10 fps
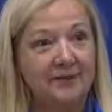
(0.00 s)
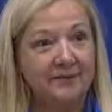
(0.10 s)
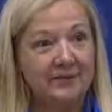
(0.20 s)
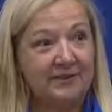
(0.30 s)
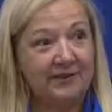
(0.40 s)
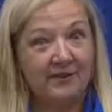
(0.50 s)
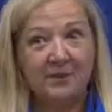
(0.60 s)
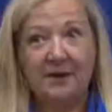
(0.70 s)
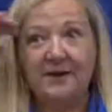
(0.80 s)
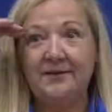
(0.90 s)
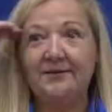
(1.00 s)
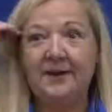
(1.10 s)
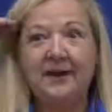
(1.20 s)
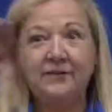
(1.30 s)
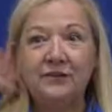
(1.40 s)
everybody
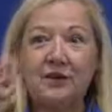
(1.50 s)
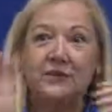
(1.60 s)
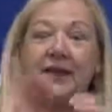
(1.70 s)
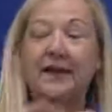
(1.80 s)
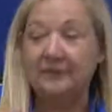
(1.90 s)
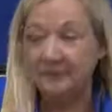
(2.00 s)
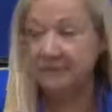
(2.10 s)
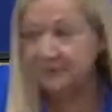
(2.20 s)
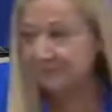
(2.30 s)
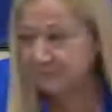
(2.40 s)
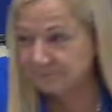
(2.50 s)
have your own accounts?